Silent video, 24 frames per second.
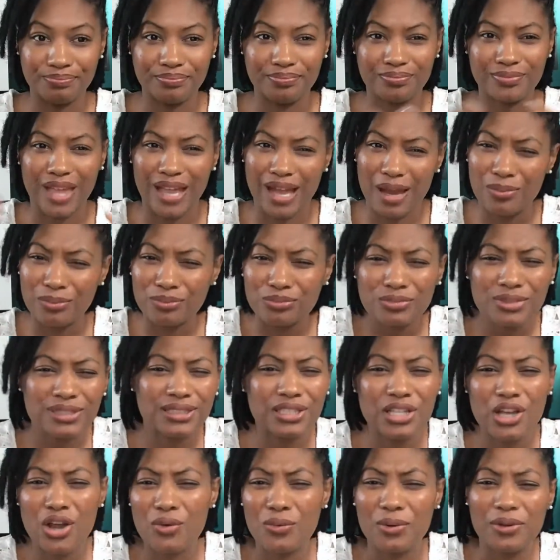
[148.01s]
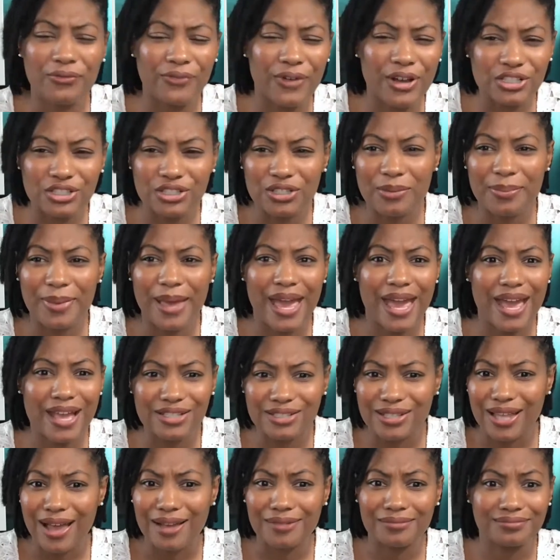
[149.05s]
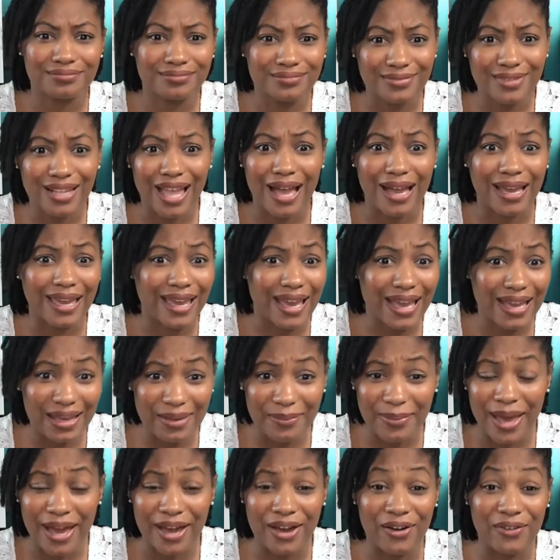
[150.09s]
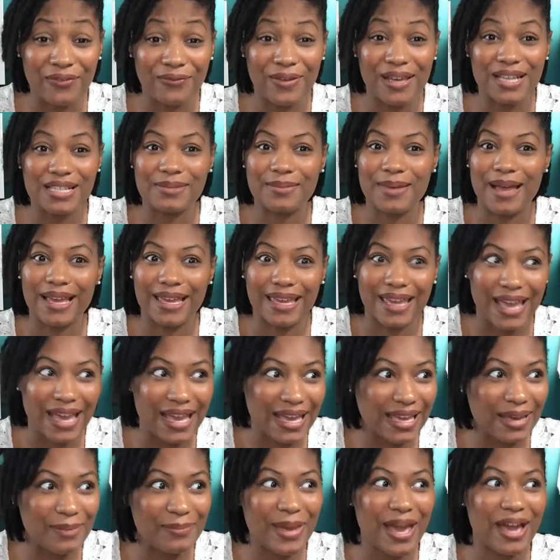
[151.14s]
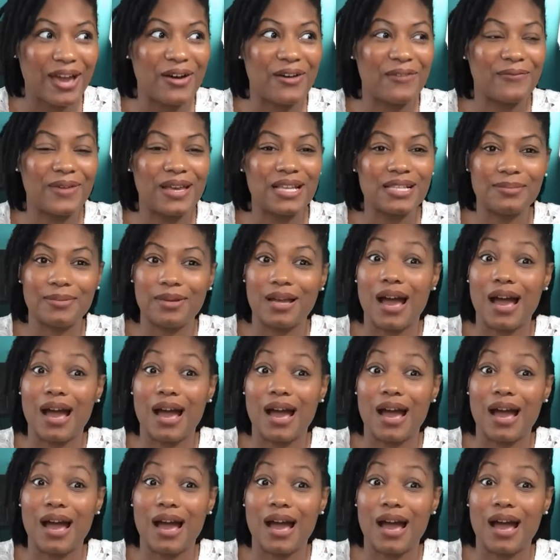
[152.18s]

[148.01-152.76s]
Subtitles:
like I'm still refreshing the page, like I can't get back on Facebook. I can't get back on Facebook.